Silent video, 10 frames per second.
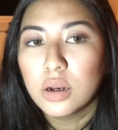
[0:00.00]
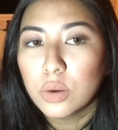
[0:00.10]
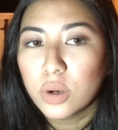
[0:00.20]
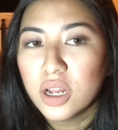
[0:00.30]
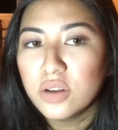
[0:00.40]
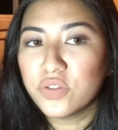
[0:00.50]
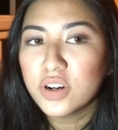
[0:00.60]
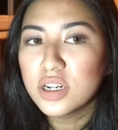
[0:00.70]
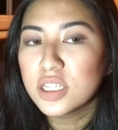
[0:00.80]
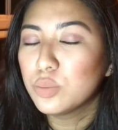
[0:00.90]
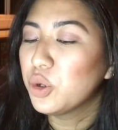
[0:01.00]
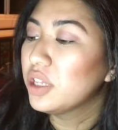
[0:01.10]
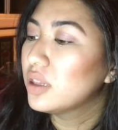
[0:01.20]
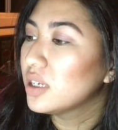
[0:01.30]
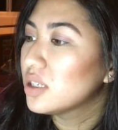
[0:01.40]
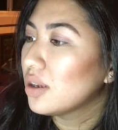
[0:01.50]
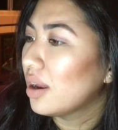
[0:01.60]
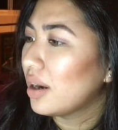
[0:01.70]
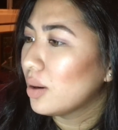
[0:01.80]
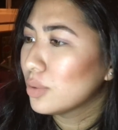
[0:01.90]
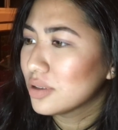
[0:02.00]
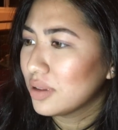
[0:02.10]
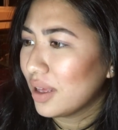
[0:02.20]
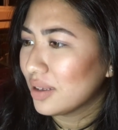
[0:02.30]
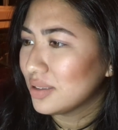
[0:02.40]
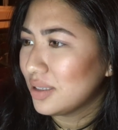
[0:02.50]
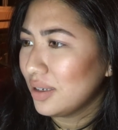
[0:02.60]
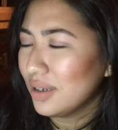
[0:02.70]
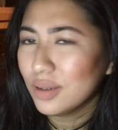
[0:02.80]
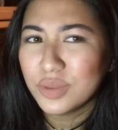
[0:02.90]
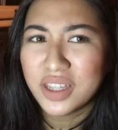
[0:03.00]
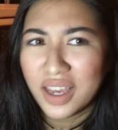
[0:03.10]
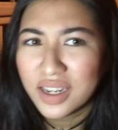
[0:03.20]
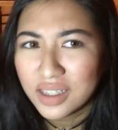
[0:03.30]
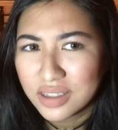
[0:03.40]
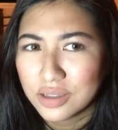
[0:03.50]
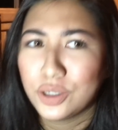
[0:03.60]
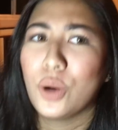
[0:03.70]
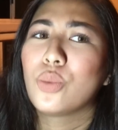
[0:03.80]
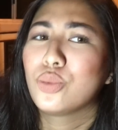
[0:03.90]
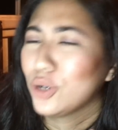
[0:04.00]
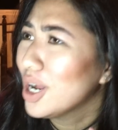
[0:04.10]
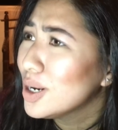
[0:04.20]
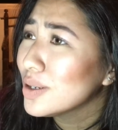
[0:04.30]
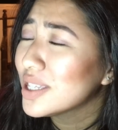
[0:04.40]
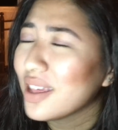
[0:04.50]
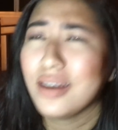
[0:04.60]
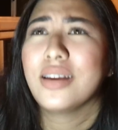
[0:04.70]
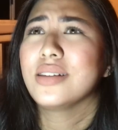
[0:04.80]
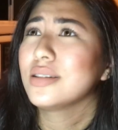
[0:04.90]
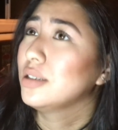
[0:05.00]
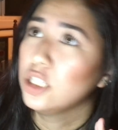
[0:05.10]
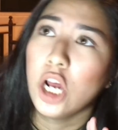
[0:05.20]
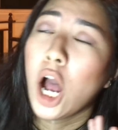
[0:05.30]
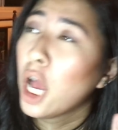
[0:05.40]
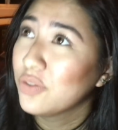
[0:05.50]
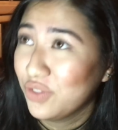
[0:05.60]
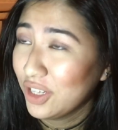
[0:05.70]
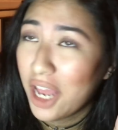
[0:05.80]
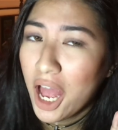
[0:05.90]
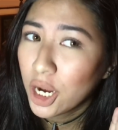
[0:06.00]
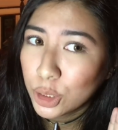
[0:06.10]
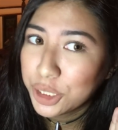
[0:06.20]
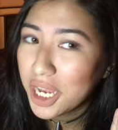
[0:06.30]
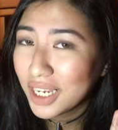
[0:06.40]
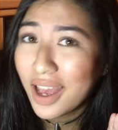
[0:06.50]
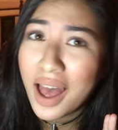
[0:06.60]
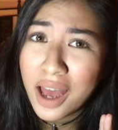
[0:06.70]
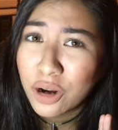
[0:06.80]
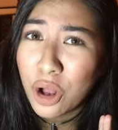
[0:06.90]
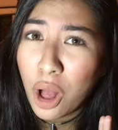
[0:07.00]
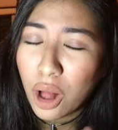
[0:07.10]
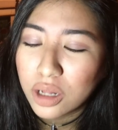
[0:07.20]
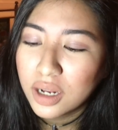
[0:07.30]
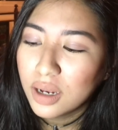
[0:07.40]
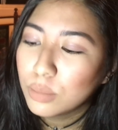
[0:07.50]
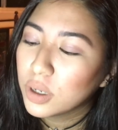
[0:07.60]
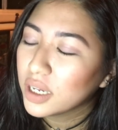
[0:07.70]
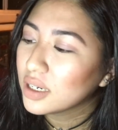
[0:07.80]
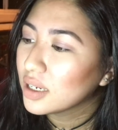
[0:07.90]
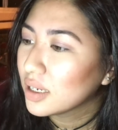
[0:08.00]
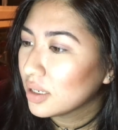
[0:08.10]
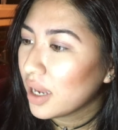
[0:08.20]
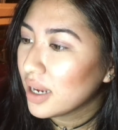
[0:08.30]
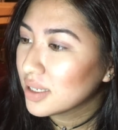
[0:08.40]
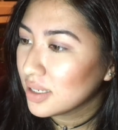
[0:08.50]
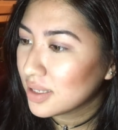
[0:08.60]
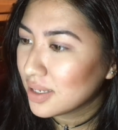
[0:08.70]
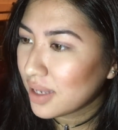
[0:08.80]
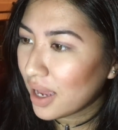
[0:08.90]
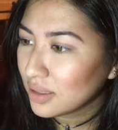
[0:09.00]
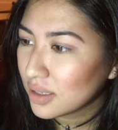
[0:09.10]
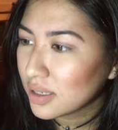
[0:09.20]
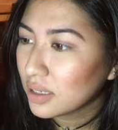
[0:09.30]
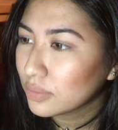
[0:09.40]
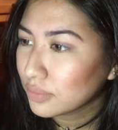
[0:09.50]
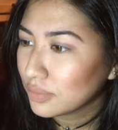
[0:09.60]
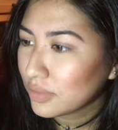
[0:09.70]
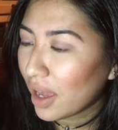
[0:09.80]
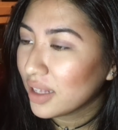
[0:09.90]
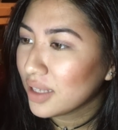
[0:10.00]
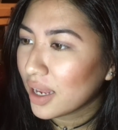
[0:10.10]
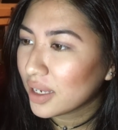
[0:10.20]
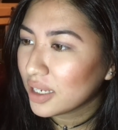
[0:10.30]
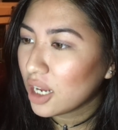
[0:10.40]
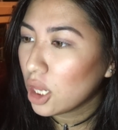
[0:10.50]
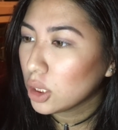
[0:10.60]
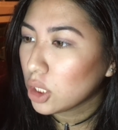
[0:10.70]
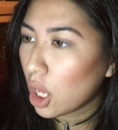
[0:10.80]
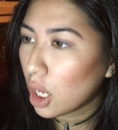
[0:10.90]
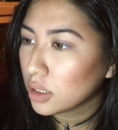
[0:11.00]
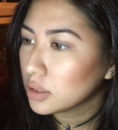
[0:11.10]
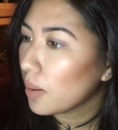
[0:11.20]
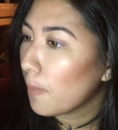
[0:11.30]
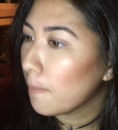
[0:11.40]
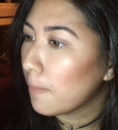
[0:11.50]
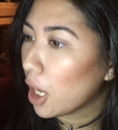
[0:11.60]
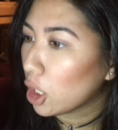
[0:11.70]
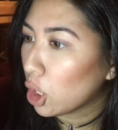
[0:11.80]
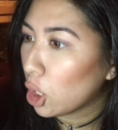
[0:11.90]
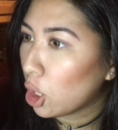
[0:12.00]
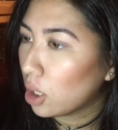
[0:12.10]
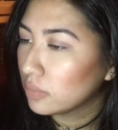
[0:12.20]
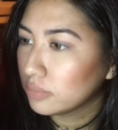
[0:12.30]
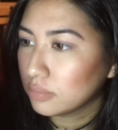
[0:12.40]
when I first put this on, I was like, damn, that is gross. That is not flattering at all. But as it sets, I like it a lot better.